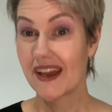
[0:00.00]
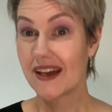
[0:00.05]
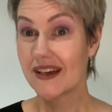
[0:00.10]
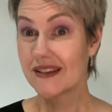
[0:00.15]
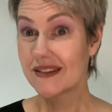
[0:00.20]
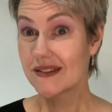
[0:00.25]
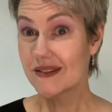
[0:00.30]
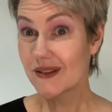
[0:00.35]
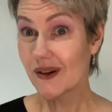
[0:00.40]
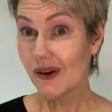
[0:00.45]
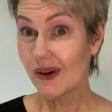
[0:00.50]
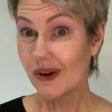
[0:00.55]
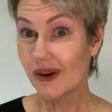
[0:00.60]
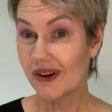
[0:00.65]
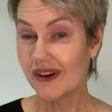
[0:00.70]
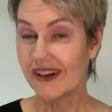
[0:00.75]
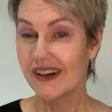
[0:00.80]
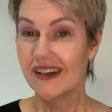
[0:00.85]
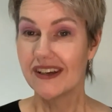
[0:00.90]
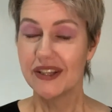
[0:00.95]
So,
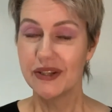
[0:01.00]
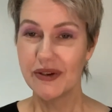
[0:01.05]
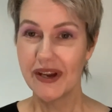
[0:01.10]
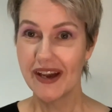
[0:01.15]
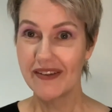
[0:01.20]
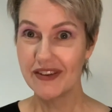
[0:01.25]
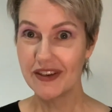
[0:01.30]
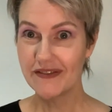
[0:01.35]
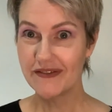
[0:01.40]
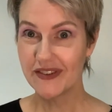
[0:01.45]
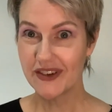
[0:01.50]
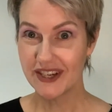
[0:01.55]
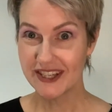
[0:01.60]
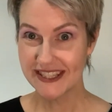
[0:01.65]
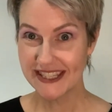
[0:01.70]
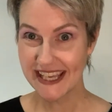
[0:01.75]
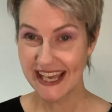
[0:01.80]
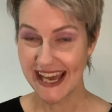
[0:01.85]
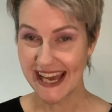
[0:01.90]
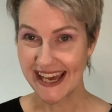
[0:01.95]
you have your
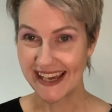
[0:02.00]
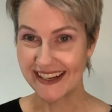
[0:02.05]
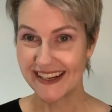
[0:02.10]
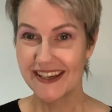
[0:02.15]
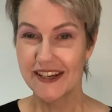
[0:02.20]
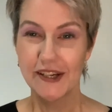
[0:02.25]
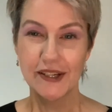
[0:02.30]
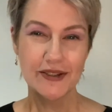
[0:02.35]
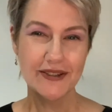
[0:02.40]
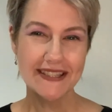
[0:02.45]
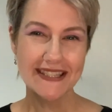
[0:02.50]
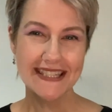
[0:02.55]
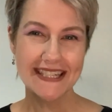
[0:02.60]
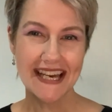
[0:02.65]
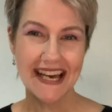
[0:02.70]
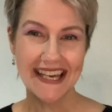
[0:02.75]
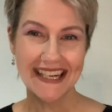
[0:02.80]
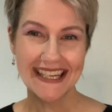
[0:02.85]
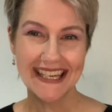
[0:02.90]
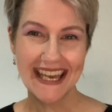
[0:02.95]
first cat, your
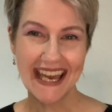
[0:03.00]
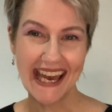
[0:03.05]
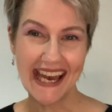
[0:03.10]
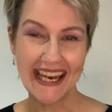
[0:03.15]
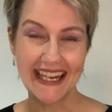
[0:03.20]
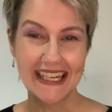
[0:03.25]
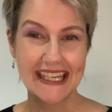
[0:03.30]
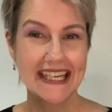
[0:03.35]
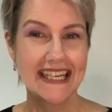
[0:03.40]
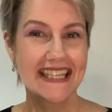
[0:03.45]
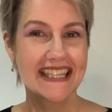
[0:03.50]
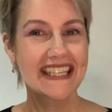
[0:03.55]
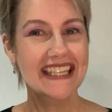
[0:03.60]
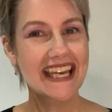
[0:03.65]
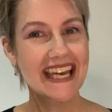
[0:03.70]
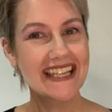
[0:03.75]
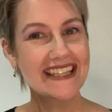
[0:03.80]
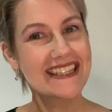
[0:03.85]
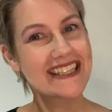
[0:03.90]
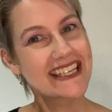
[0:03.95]
starter cat, the
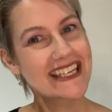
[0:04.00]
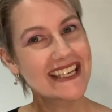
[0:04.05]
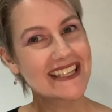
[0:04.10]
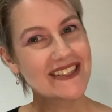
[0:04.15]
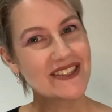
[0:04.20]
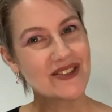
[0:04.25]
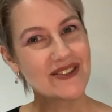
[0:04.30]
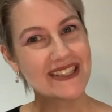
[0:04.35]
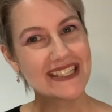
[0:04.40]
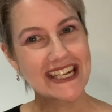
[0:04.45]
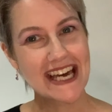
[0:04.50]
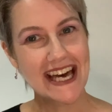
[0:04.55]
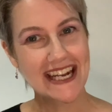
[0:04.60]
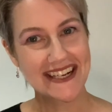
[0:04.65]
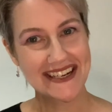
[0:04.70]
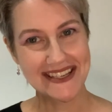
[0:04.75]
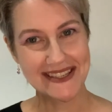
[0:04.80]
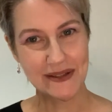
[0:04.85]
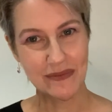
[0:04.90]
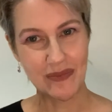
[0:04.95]
cat that gets you
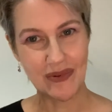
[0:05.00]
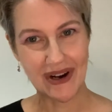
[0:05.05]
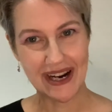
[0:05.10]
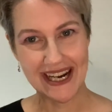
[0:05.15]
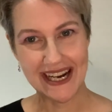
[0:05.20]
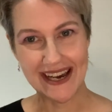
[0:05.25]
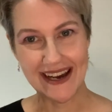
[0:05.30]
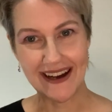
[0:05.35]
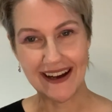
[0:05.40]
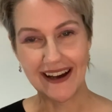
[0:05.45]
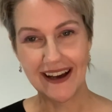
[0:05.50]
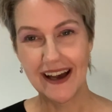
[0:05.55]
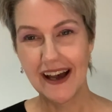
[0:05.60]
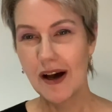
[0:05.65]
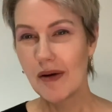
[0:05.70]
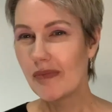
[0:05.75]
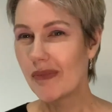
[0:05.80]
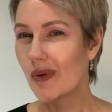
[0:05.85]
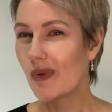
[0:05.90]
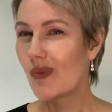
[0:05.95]
started as a breeder.
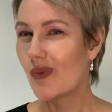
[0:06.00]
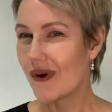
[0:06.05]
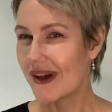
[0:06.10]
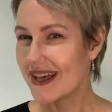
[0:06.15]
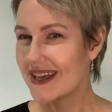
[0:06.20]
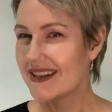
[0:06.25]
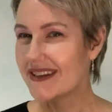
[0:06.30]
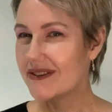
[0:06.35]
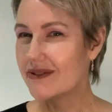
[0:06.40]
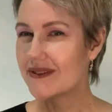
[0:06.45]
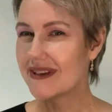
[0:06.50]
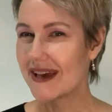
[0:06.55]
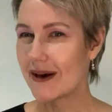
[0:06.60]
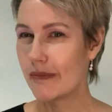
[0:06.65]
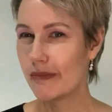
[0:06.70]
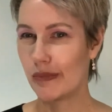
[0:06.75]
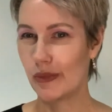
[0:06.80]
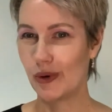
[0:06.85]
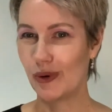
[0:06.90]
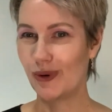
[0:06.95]
But where do you get
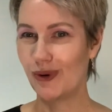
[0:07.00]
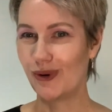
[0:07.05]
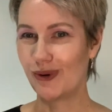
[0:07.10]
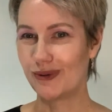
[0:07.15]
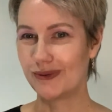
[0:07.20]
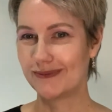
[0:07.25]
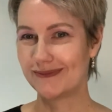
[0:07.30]
more?